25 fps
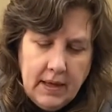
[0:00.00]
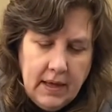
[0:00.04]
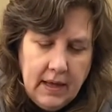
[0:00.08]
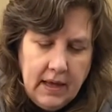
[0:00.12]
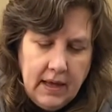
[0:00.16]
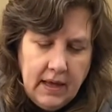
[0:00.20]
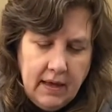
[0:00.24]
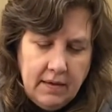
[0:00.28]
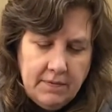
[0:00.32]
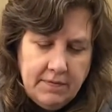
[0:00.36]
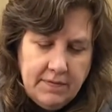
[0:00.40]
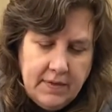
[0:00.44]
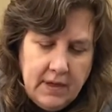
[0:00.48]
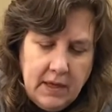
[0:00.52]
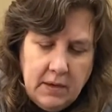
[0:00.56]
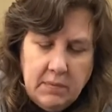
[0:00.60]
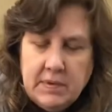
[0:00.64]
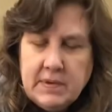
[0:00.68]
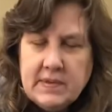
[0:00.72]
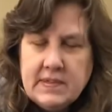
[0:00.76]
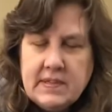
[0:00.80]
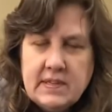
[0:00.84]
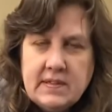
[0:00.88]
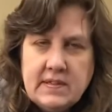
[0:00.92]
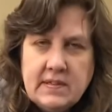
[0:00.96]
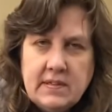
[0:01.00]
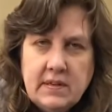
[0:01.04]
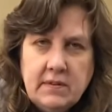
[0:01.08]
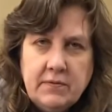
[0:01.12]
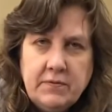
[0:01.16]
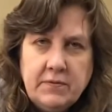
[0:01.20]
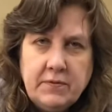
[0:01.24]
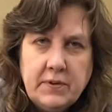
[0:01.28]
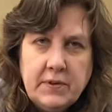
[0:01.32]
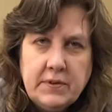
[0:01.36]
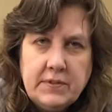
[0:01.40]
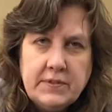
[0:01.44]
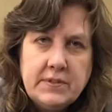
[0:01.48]
If they resist at
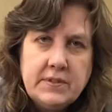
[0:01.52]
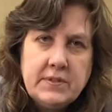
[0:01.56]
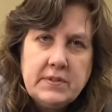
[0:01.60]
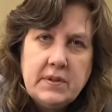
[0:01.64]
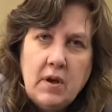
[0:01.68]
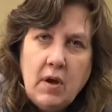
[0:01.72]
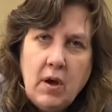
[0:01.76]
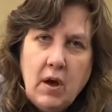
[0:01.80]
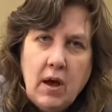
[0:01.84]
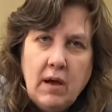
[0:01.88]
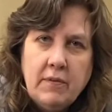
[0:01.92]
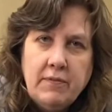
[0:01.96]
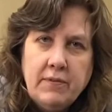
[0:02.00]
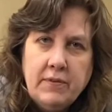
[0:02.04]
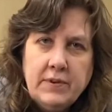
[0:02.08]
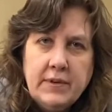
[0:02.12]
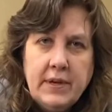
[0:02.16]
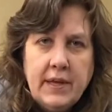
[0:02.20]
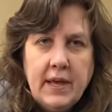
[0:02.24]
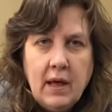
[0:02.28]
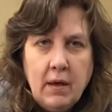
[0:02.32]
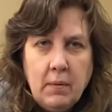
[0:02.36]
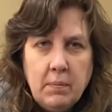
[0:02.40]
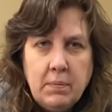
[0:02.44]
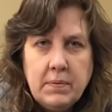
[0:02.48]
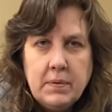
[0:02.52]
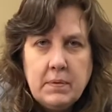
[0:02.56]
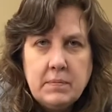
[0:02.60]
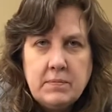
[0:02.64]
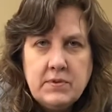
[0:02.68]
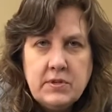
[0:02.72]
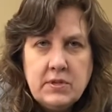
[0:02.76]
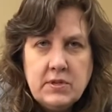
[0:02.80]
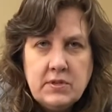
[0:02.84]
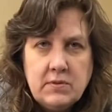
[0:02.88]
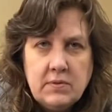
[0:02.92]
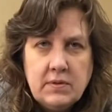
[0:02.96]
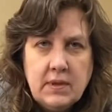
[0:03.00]
first, offer to help them to
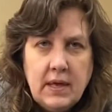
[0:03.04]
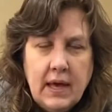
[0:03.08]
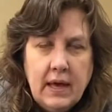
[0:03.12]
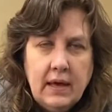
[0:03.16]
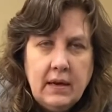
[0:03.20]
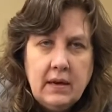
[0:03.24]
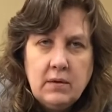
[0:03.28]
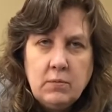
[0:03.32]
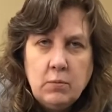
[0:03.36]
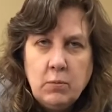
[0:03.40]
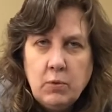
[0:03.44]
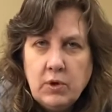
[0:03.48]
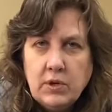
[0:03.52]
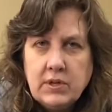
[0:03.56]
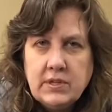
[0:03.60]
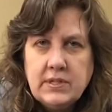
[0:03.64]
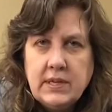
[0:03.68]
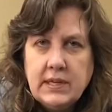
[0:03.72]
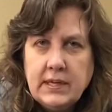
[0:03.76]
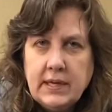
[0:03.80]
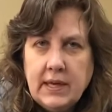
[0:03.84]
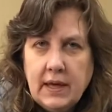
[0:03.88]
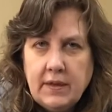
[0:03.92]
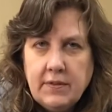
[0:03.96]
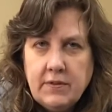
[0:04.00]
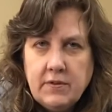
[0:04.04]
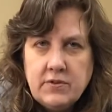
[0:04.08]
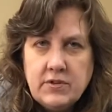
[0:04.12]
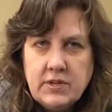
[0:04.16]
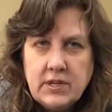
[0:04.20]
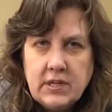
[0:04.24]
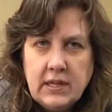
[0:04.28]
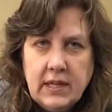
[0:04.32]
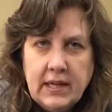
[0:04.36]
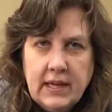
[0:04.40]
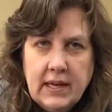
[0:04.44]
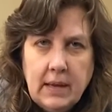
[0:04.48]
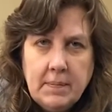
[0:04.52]
do that and work together to
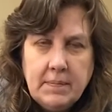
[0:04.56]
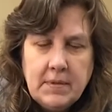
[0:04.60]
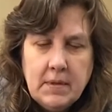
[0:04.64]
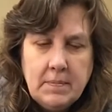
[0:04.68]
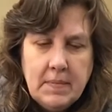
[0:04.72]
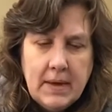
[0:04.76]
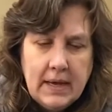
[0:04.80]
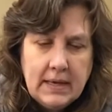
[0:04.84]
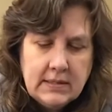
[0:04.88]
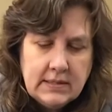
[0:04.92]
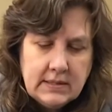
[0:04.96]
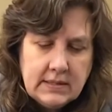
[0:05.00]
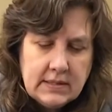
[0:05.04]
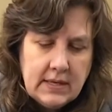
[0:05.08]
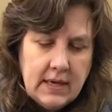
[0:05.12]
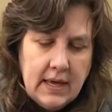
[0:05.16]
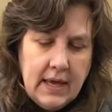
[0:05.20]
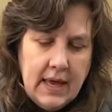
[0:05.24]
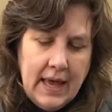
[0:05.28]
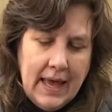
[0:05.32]
clean up the mess.